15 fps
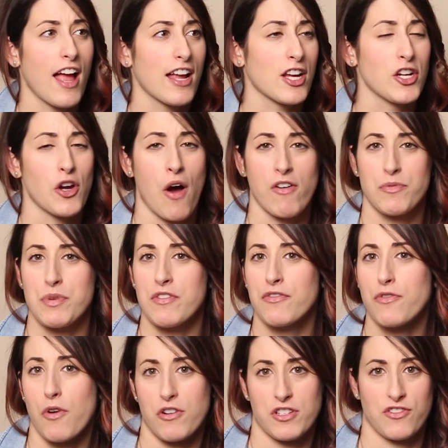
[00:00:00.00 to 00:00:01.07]
You don't have to be
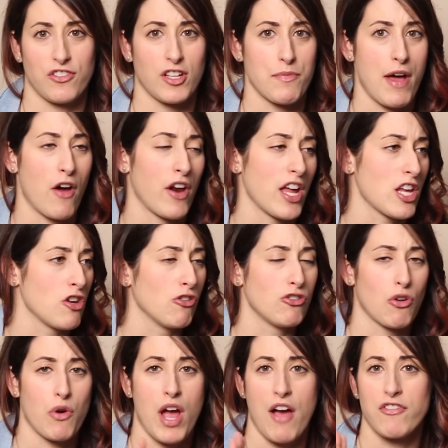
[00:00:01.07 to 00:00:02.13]
forceful about it. You
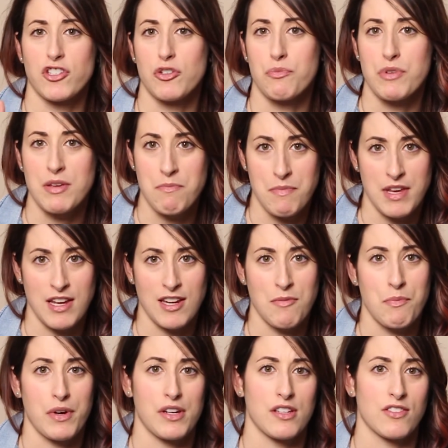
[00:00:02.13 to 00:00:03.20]
don't have to be mean.
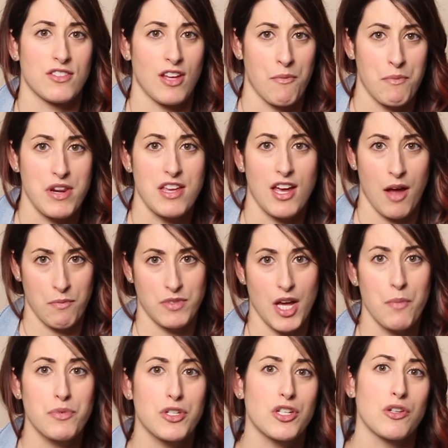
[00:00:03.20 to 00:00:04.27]
But if somebody comes
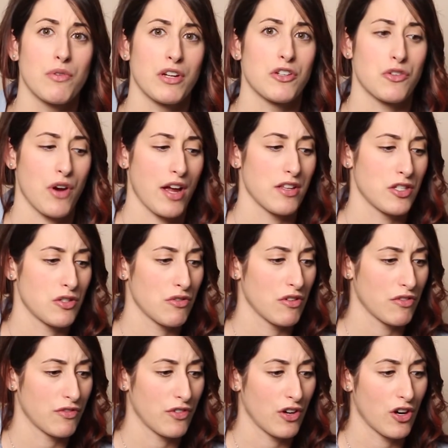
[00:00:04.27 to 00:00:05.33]
up to you and tries to
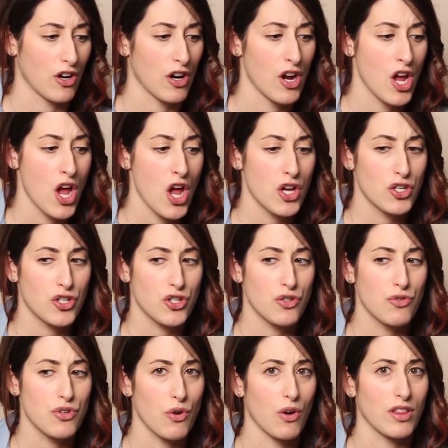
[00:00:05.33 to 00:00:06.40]
refer
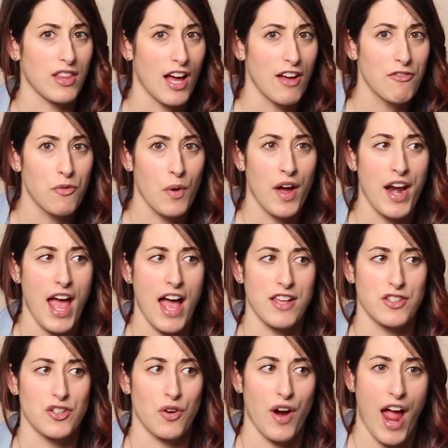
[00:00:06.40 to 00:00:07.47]
to your loved one
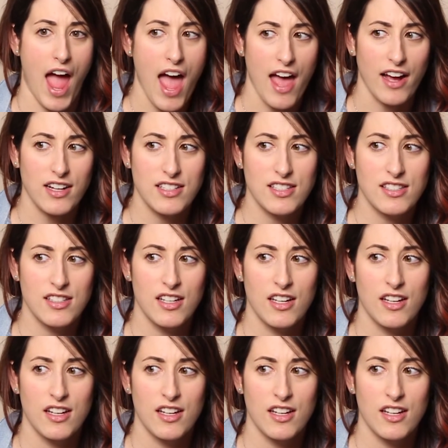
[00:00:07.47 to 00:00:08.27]
as your ex,